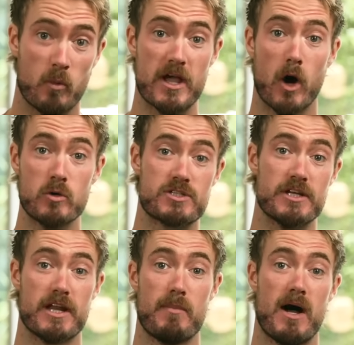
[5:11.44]
we
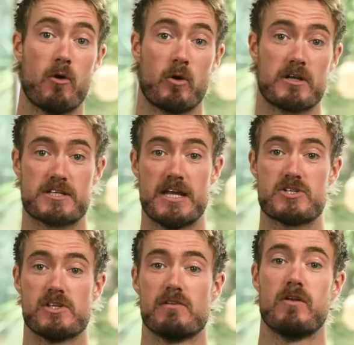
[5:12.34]
hosted at my
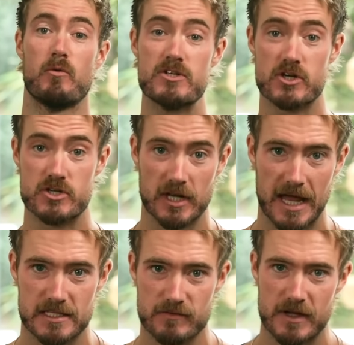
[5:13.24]
organization, the Flow Research Collective,